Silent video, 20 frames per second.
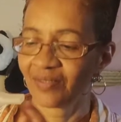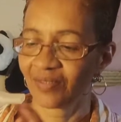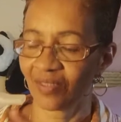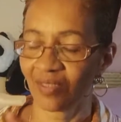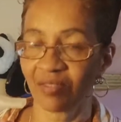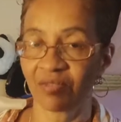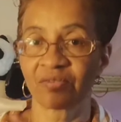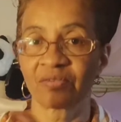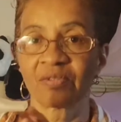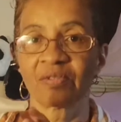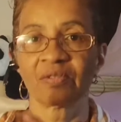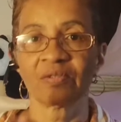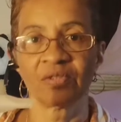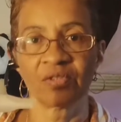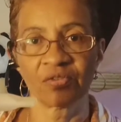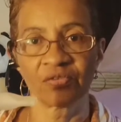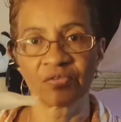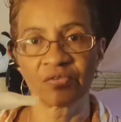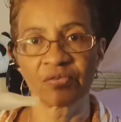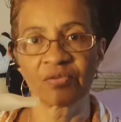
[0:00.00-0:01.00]
Guys,
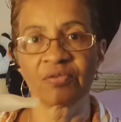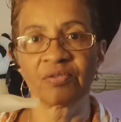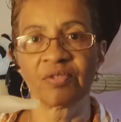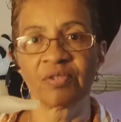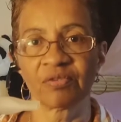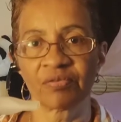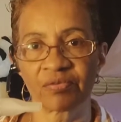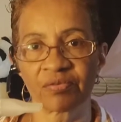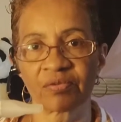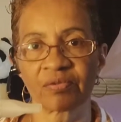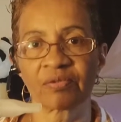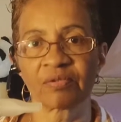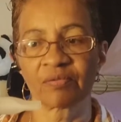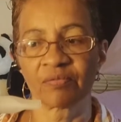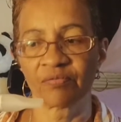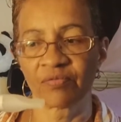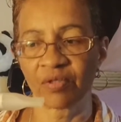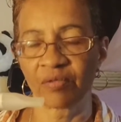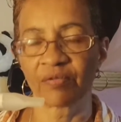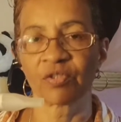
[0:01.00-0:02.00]
this
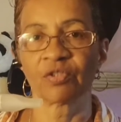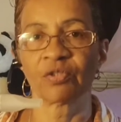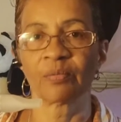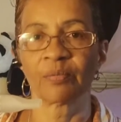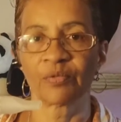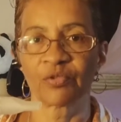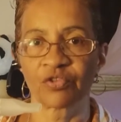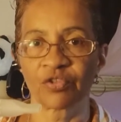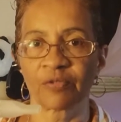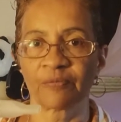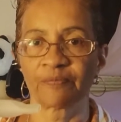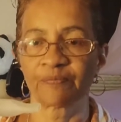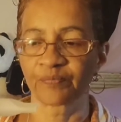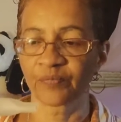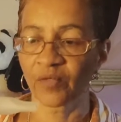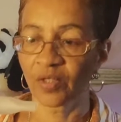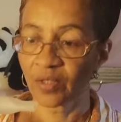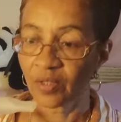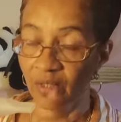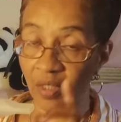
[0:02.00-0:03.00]
very good machine.
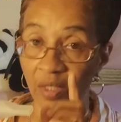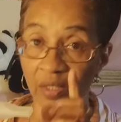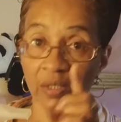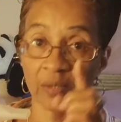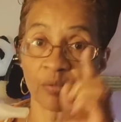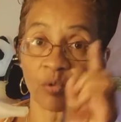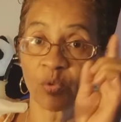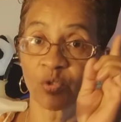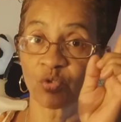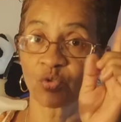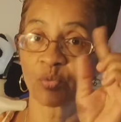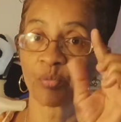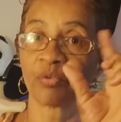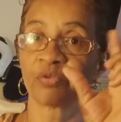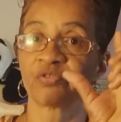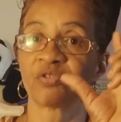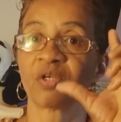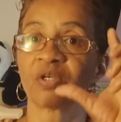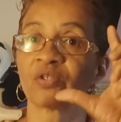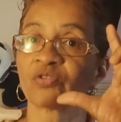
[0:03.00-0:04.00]
I am going to
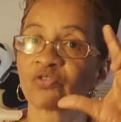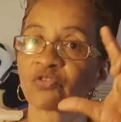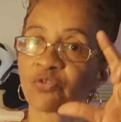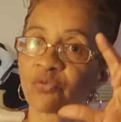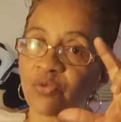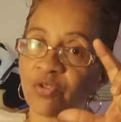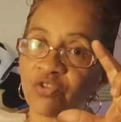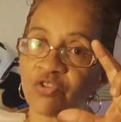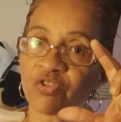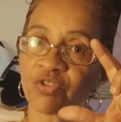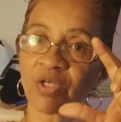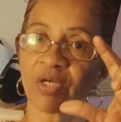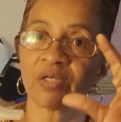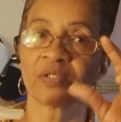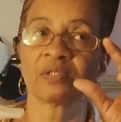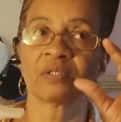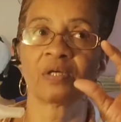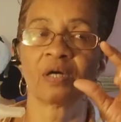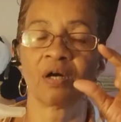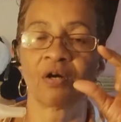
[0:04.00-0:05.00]
take a
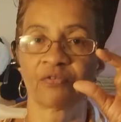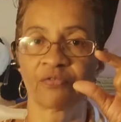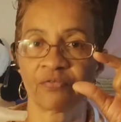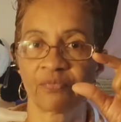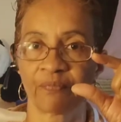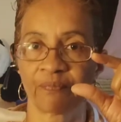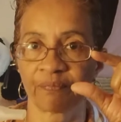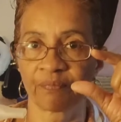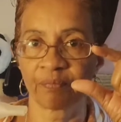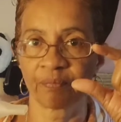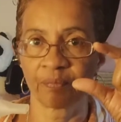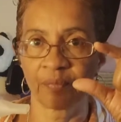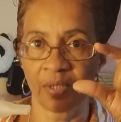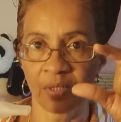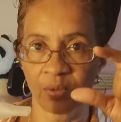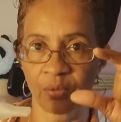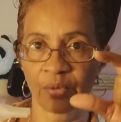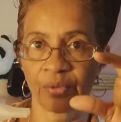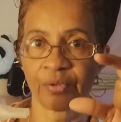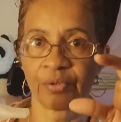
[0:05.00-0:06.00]
screenshot of
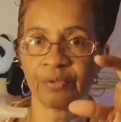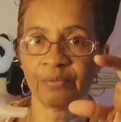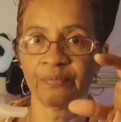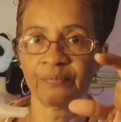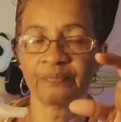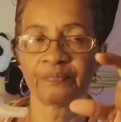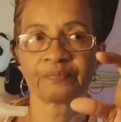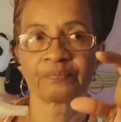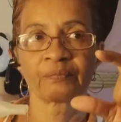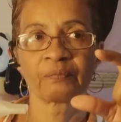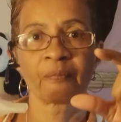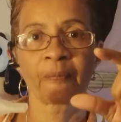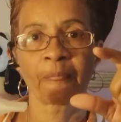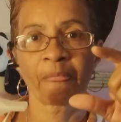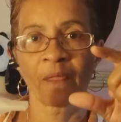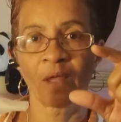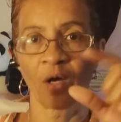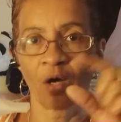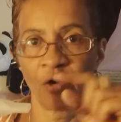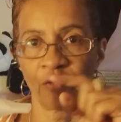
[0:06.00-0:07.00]
my order
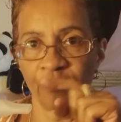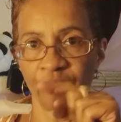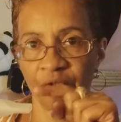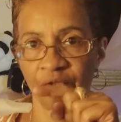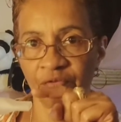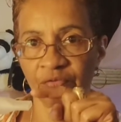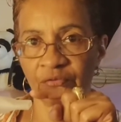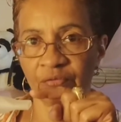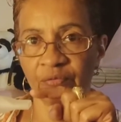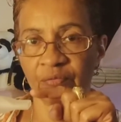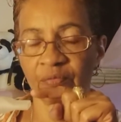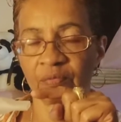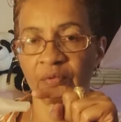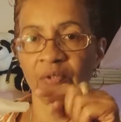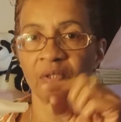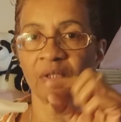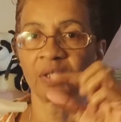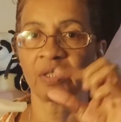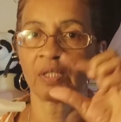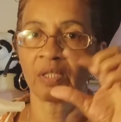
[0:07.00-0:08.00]
of this,
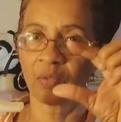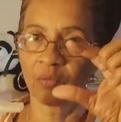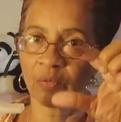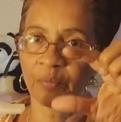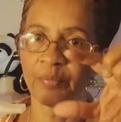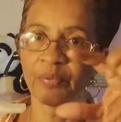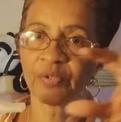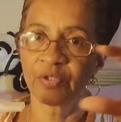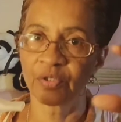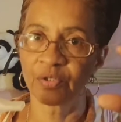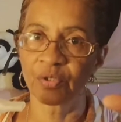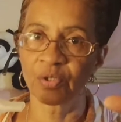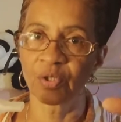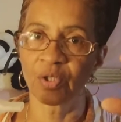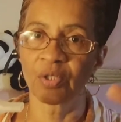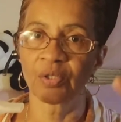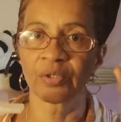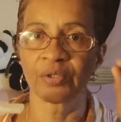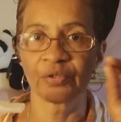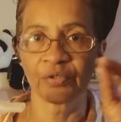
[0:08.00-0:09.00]
and I will put it
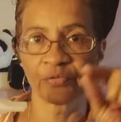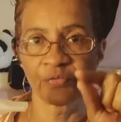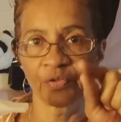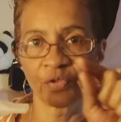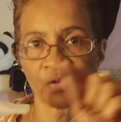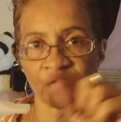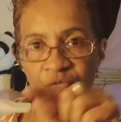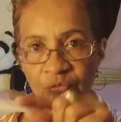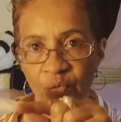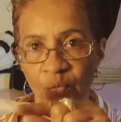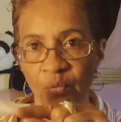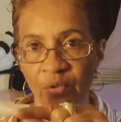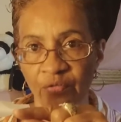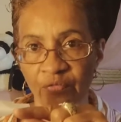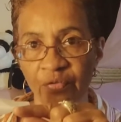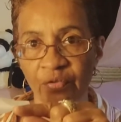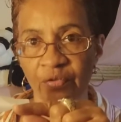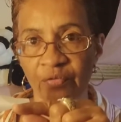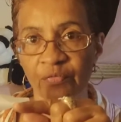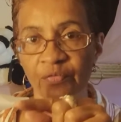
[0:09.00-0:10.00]
along on the video, so wait
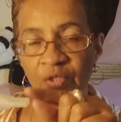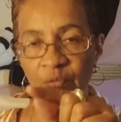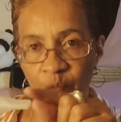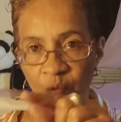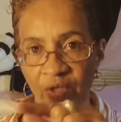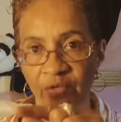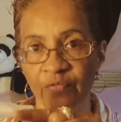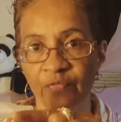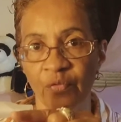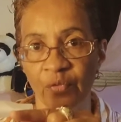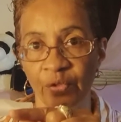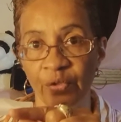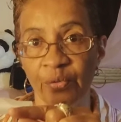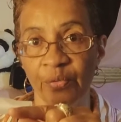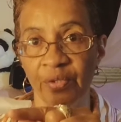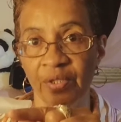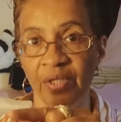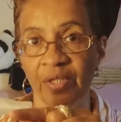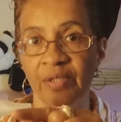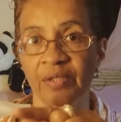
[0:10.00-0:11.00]
for it,
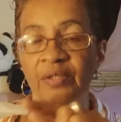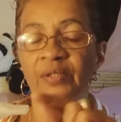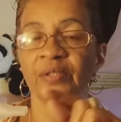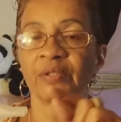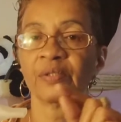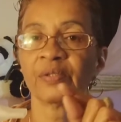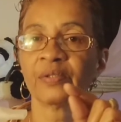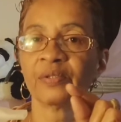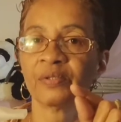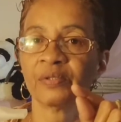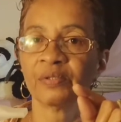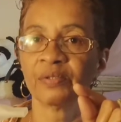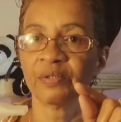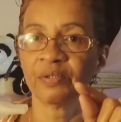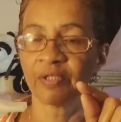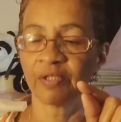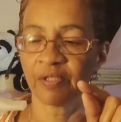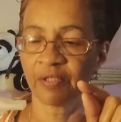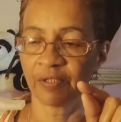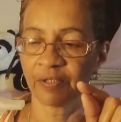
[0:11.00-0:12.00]
okay?
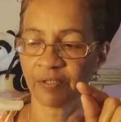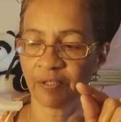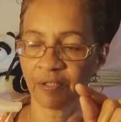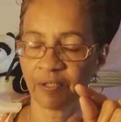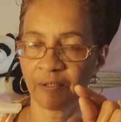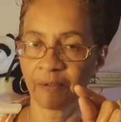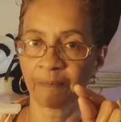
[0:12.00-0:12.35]
And